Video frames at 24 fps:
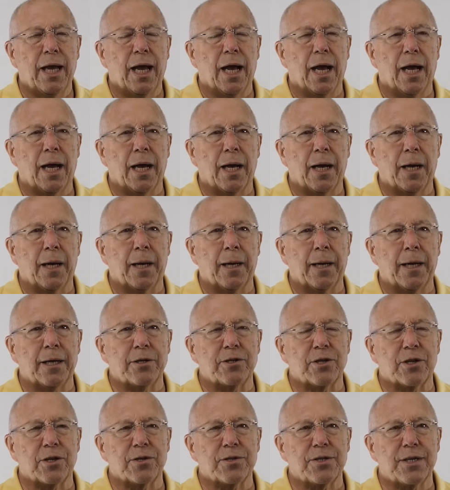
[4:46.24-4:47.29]
Uh, as
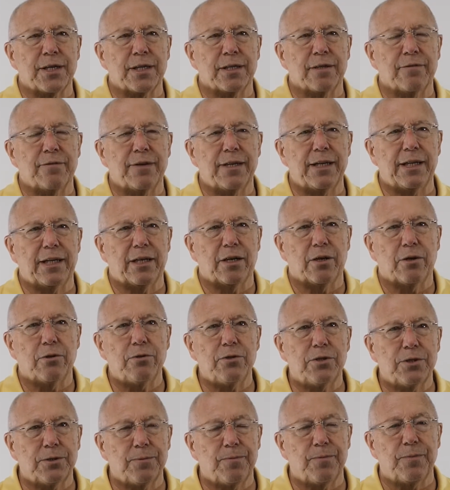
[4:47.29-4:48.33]
you can see in the
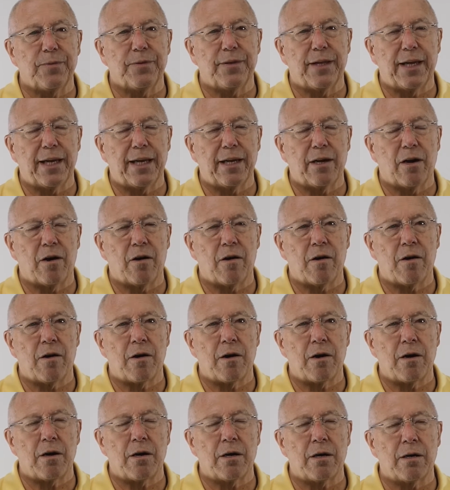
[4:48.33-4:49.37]
videos, they
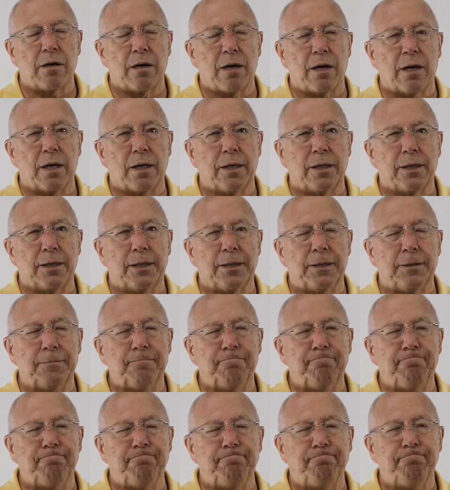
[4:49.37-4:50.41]
are
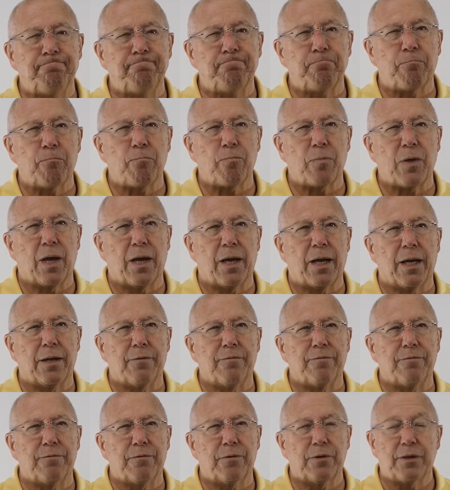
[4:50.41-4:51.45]
um,
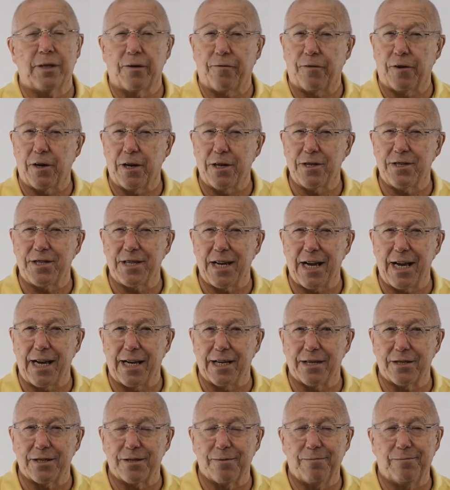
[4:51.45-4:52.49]
different in
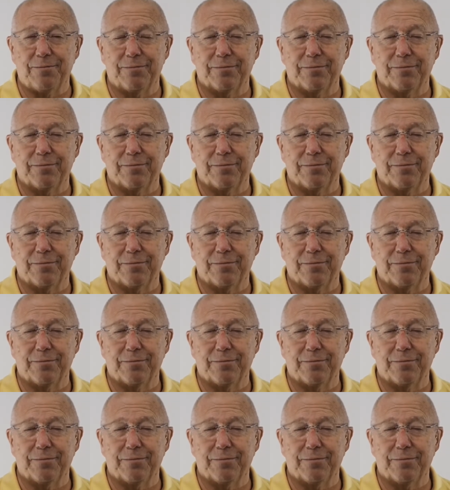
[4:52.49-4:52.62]
size.